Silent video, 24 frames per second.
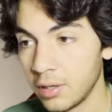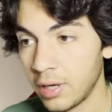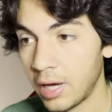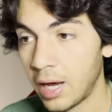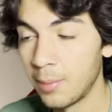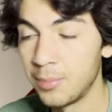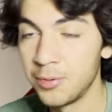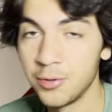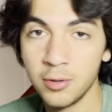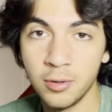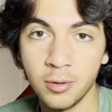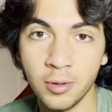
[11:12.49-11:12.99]

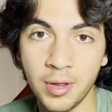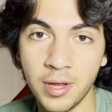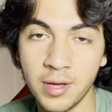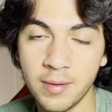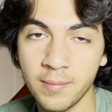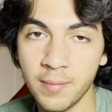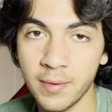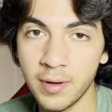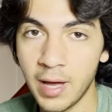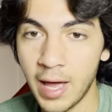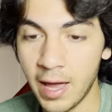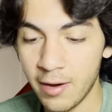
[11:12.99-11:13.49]
Absolutely.
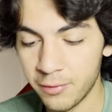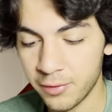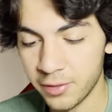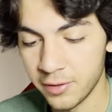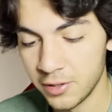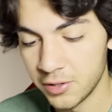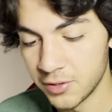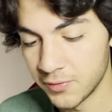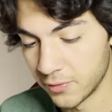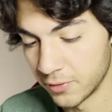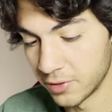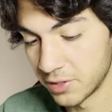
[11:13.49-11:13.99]
Everything
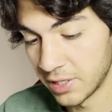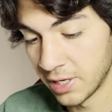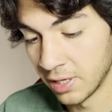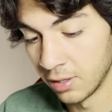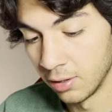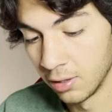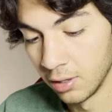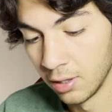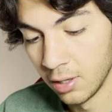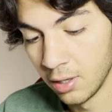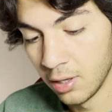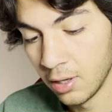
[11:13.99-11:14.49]
is for
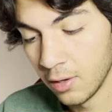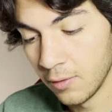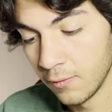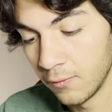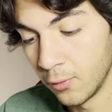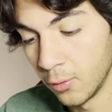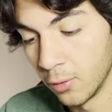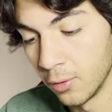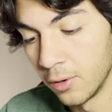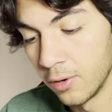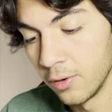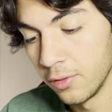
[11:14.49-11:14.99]
sale
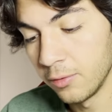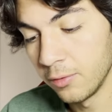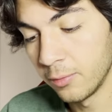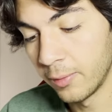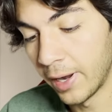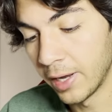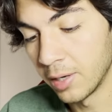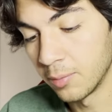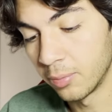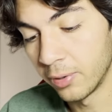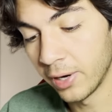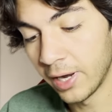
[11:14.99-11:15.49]
for the
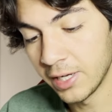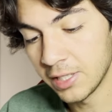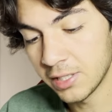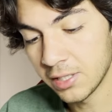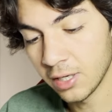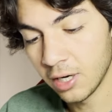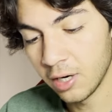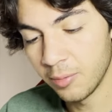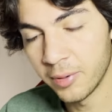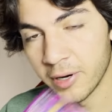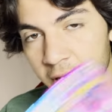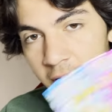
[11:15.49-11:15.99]
right price,
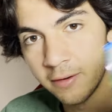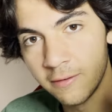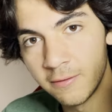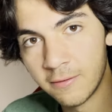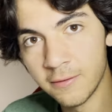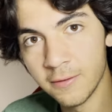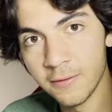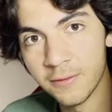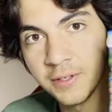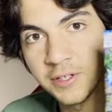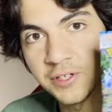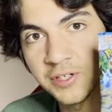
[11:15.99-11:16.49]
I'll buy
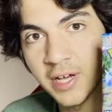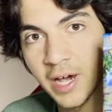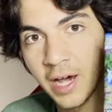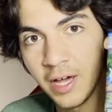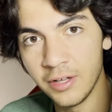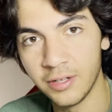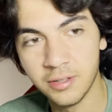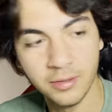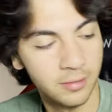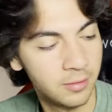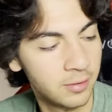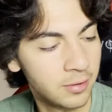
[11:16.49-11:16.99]
from these guys.